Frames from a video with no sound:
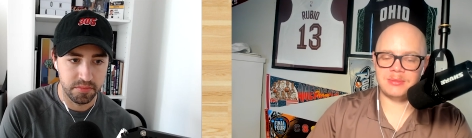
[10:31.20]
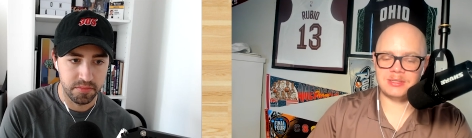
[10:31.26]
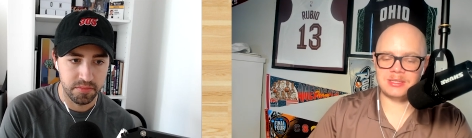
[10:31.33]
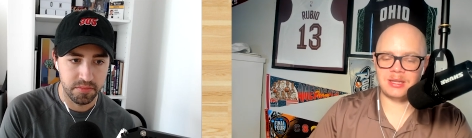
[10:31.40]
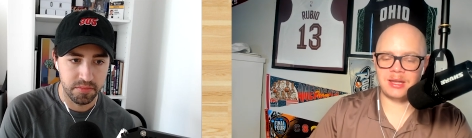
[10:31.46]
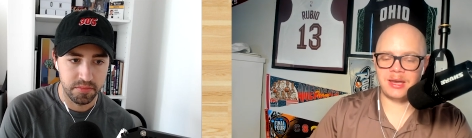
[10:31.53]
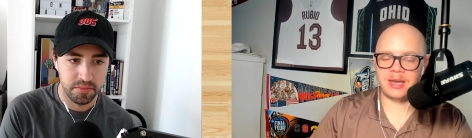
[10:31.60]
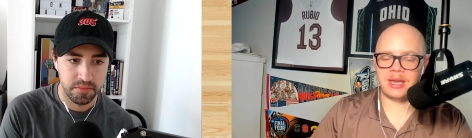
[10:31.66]
Speaker 1: is
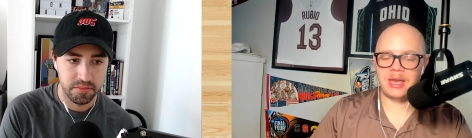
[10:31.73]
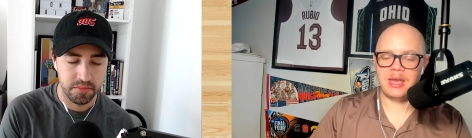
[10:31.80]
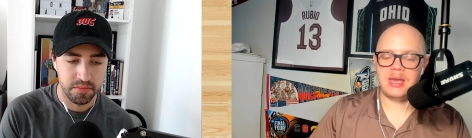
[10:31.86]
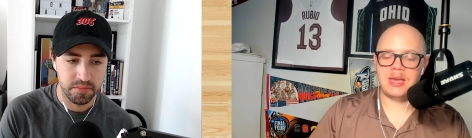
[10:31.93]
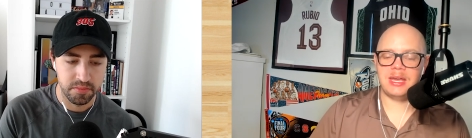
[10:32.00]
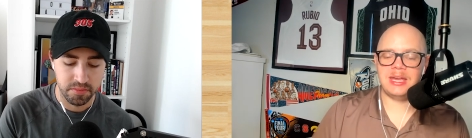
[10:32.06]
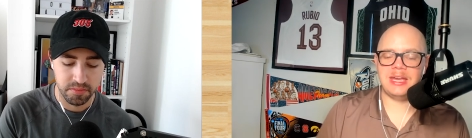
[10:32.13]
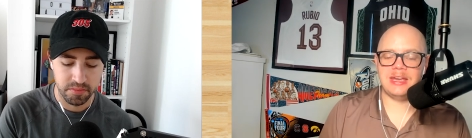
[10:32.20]
like
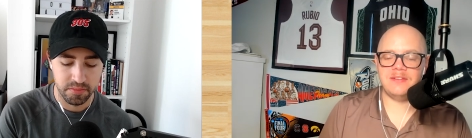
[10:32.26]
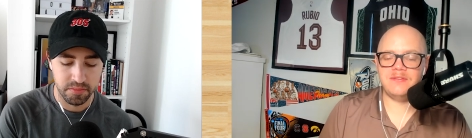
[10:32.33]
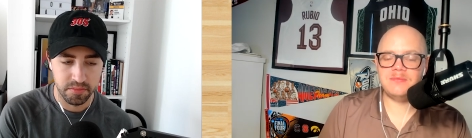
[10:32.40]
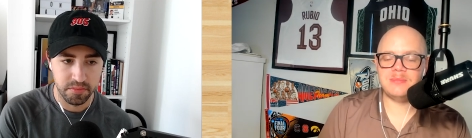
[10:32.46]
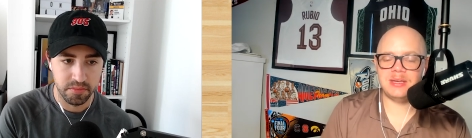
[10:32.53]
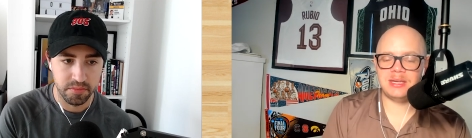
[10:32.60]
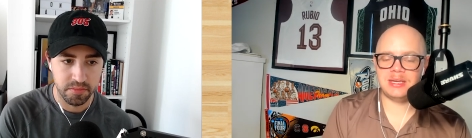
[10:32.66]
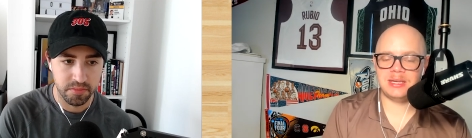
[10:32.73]
give
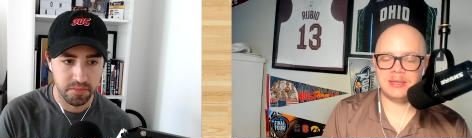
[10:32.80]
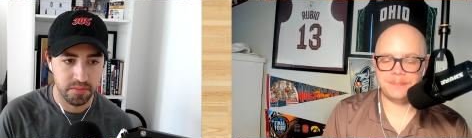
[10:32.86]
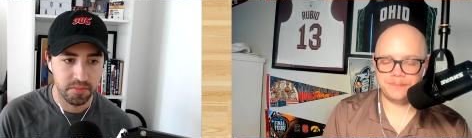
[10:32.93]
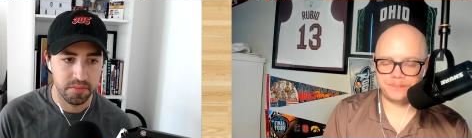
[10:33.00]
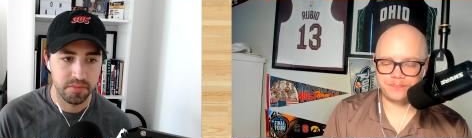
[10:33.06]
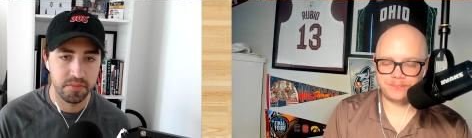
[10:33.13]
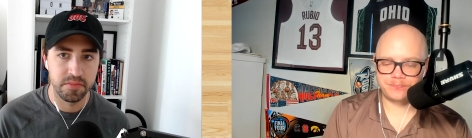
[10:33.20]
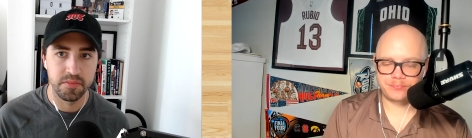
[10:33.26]
me
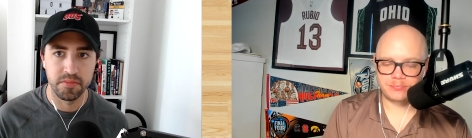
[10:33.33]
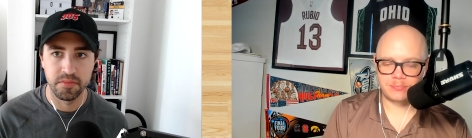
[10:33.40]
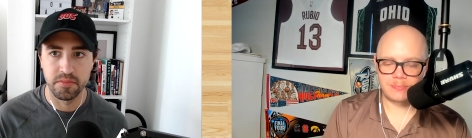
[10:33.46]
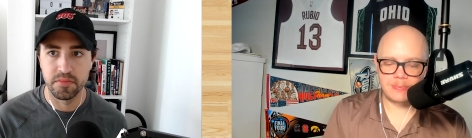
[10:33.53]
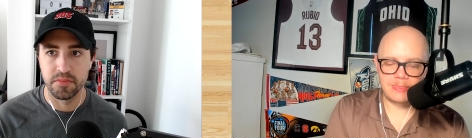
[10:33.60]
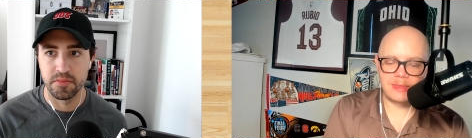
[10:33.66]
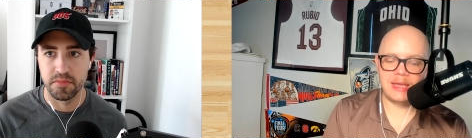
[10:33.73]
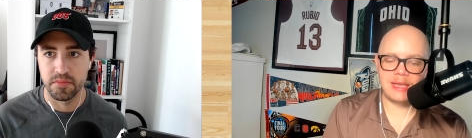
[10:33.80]

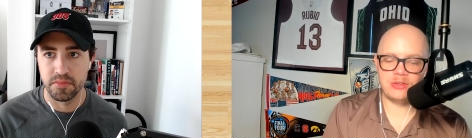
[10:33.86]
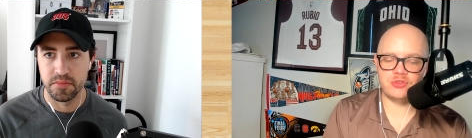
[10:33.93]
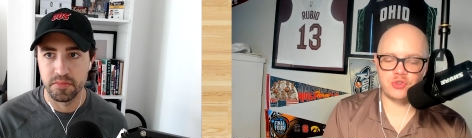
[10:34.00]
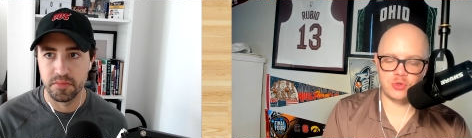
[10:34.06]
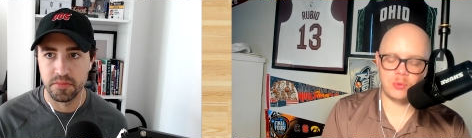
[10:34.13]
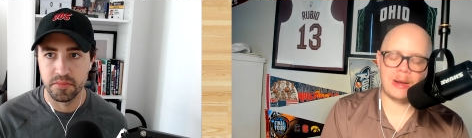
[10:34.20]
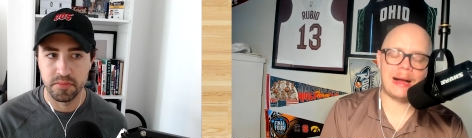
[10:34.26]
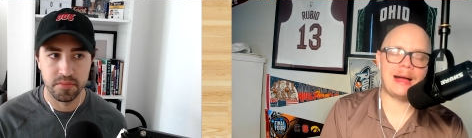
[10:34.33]

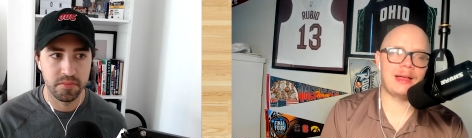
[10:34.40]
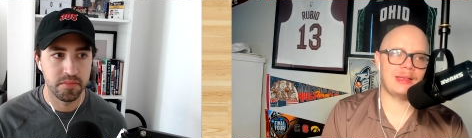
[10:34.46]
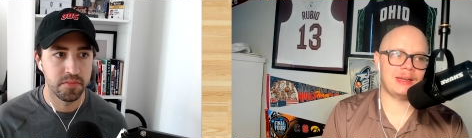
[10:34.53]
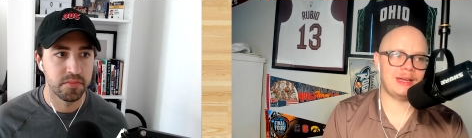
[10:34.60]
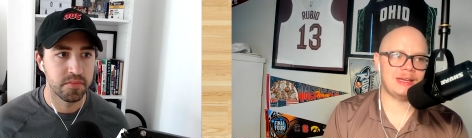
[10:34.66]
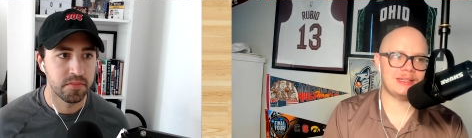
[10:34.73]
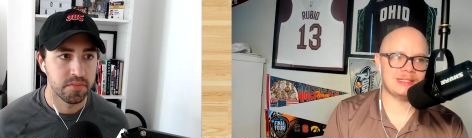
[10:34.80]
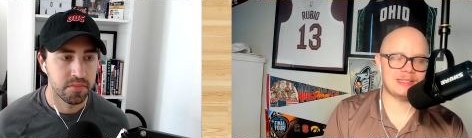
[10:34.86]
Jrue
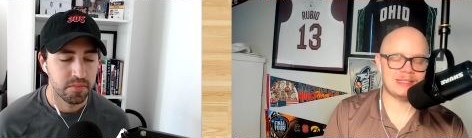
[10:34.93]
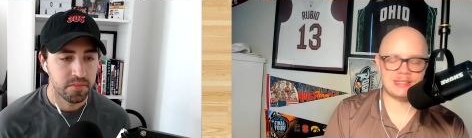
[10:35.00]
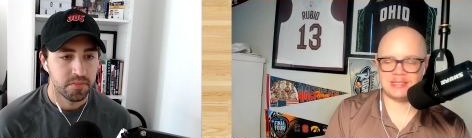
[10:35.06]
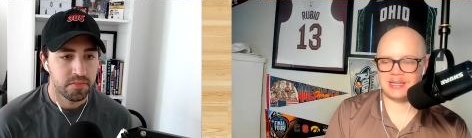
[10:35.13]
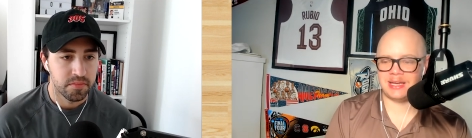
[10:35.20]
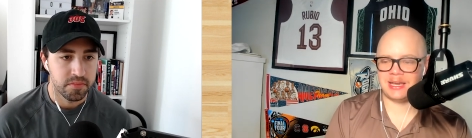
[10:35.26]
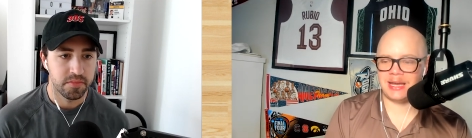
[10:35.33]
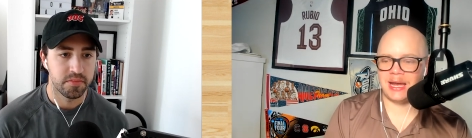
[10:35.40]
Holiday as this
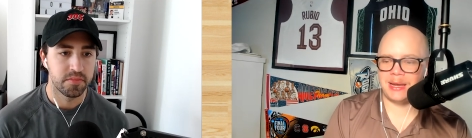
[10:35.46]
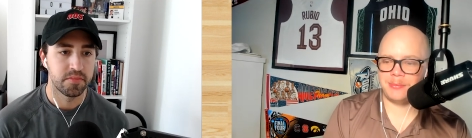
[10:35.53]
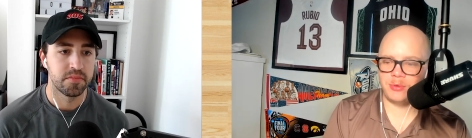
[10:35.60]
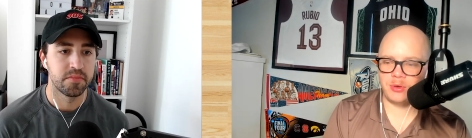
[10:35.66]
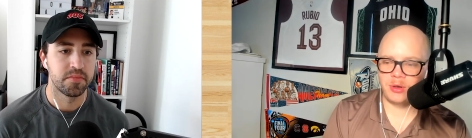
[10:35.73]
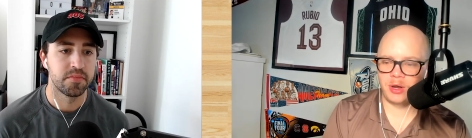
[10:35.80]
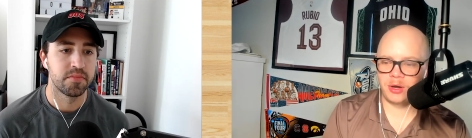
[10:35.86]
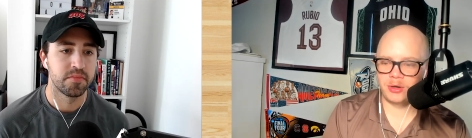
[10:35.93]
like combo
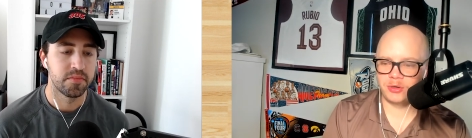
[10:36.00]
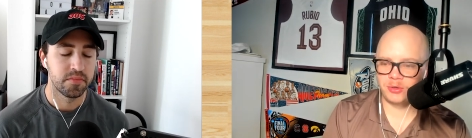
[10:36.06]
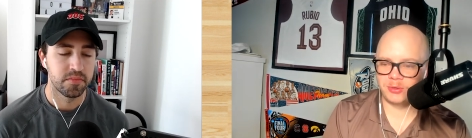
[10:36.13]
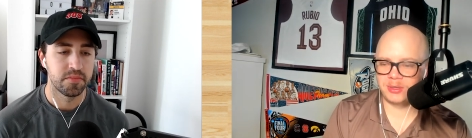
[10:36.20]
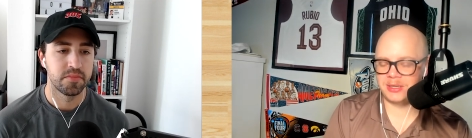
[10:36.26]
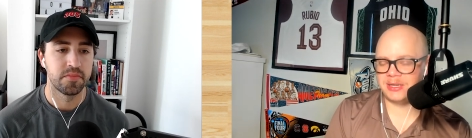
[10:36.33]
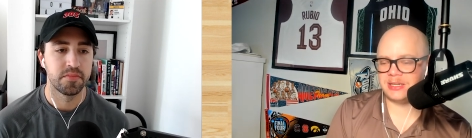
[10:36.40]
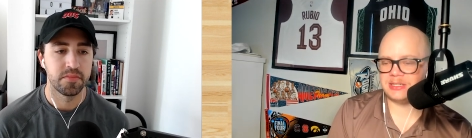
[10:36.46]
guard who
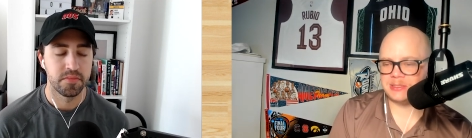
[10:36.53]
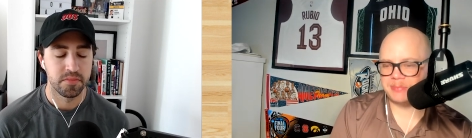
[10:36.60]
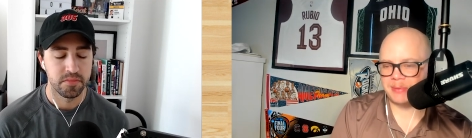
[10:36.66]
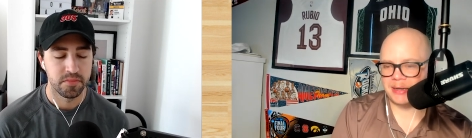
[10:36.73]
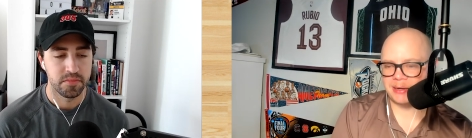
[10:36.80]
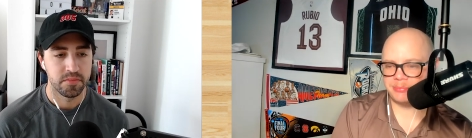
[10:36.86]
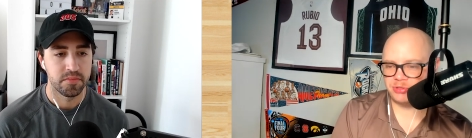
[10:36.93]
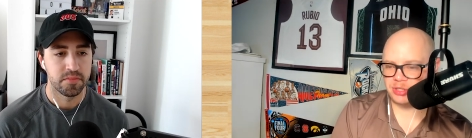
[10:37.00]
can hit
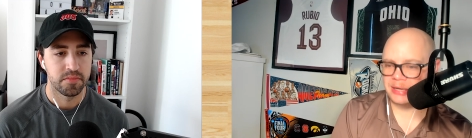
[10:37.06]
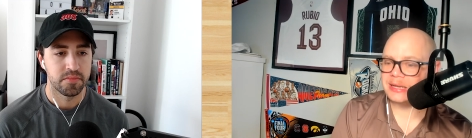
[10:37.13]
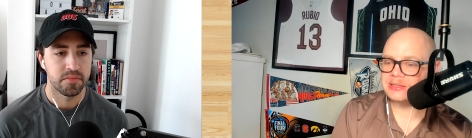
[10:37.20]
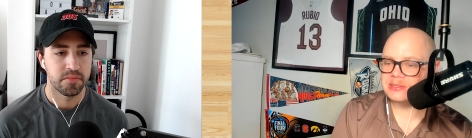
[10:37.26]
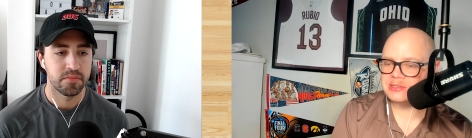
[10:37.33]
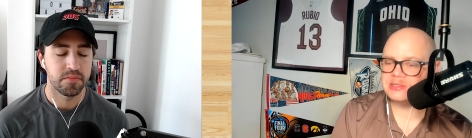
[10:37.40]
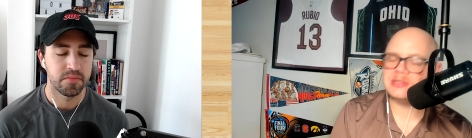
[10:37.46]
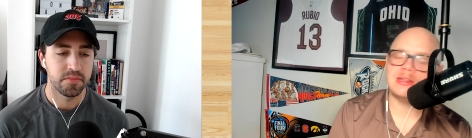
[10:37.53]
spot up
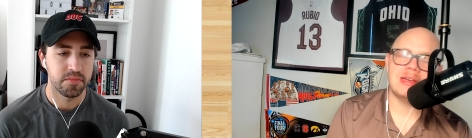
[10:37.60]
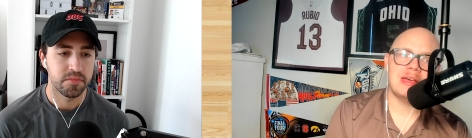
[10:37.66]
shots,